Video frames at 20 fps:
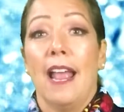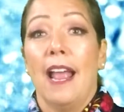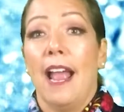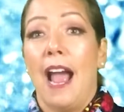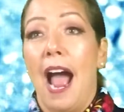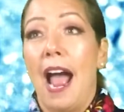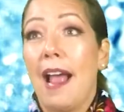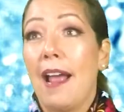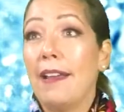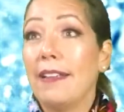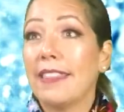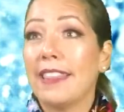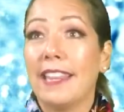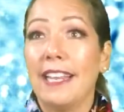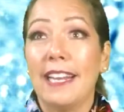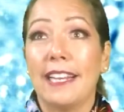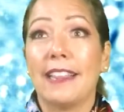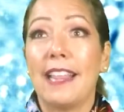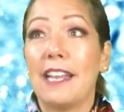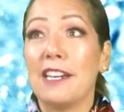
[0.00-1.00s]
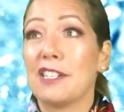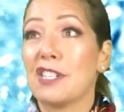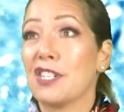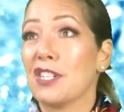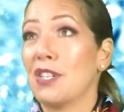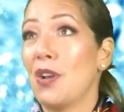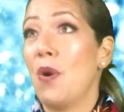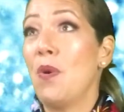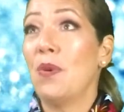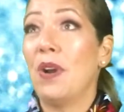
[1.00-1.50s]
I think that it's
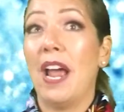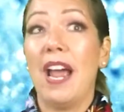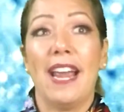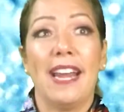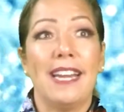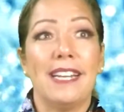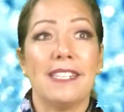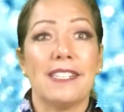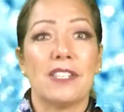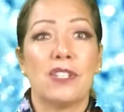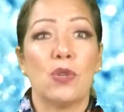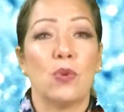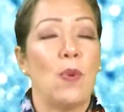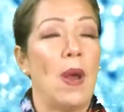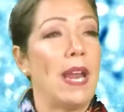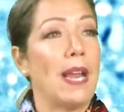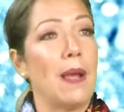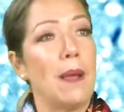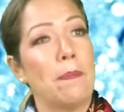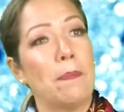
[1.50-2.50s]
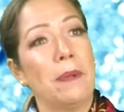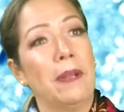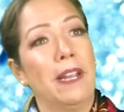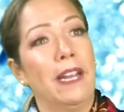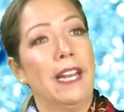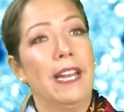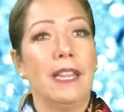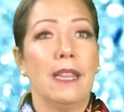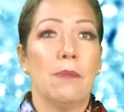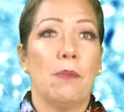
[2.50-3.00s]
so nice to wake up
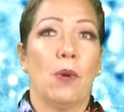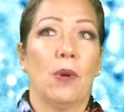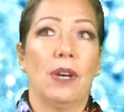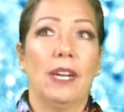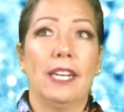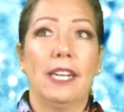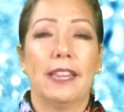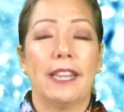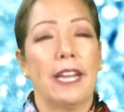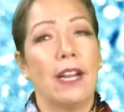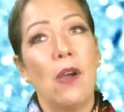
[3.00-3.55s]
in the morning and think,